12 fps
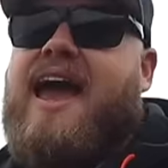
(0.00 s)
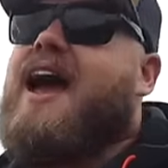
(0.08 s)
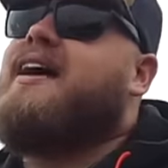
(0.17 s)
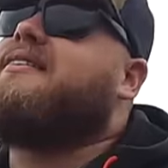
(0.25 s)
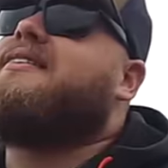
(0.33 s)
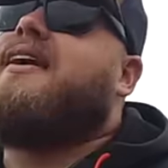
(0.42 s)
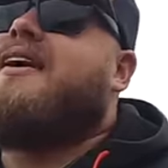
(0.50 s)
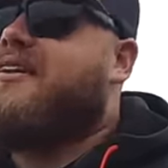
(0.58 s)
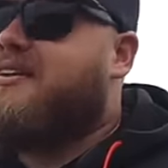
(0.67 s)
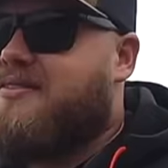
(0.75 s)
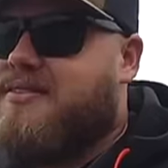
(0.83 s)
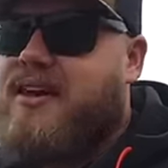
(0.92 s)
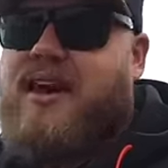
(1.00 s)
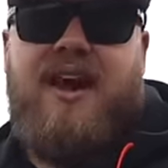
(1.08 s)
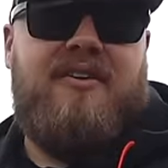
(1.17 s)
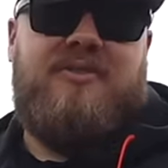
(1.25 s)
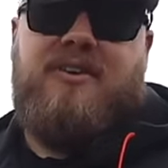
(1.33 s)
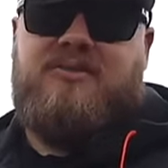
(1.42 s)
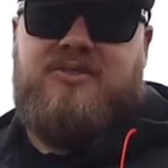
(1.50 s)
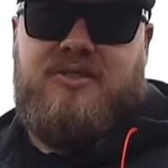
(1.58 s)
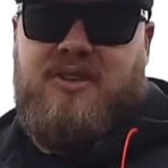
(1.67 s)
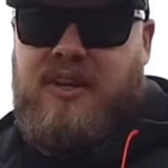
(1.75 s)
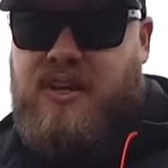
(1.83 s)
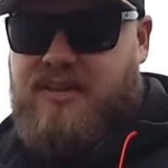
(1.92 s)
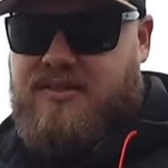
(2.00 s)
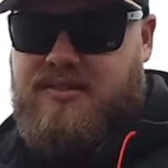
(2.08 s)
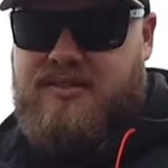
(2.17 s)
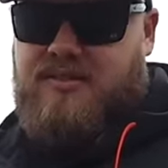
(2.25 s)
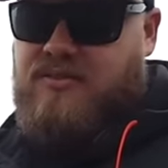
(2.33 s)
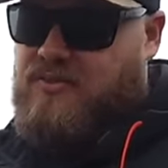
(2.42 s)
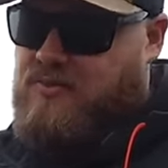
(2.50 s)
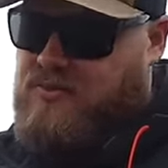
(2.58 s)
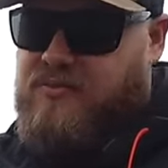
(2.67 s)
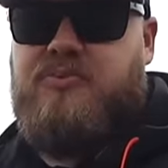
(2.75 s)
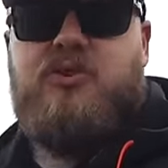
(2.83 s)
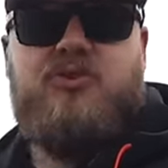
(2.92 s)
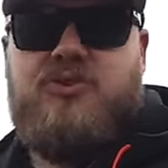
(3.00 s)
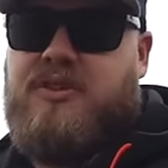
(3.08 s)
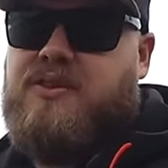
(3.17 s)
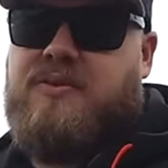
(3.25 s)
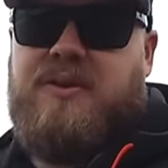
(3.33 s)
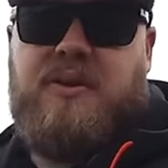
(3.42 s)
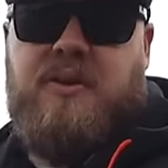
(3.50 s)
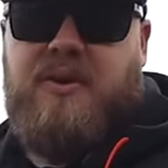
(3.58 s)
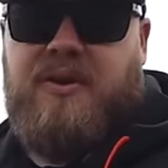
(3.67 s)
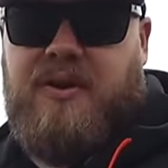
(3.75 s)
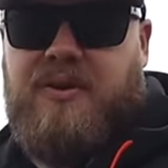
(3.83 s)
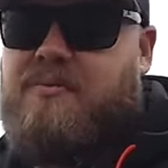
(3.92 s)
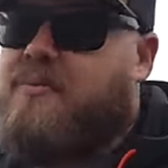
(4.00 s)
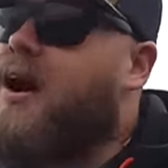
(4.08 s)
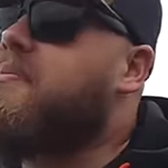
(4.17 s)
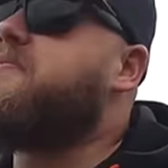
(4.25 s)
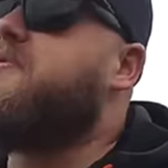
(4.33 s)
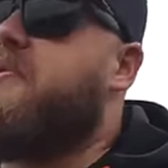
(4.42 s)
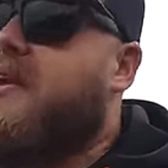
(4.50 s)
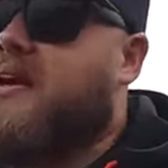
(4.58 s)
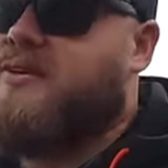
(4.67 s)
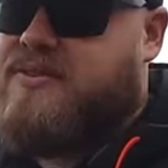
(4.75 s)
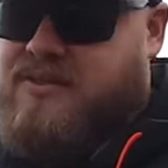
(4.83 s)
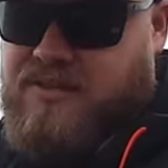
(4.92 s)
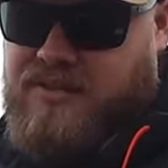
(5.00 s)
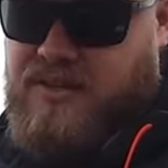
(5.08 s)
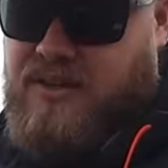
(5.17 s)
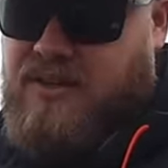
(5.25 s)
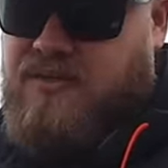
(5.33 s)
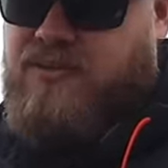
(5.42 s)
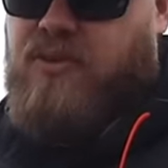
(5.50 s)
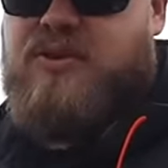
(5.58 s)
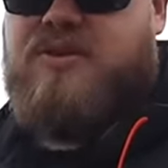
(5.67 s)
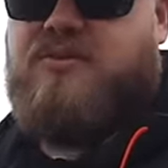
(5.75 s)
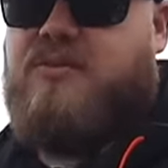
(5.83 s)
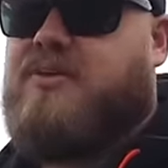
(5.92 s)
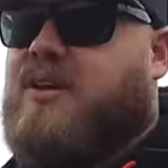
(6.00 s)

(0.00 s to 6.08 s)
at lightest 1/2 ounce jig heads, usually 3/4, up to 1 ounce, 4-inch swim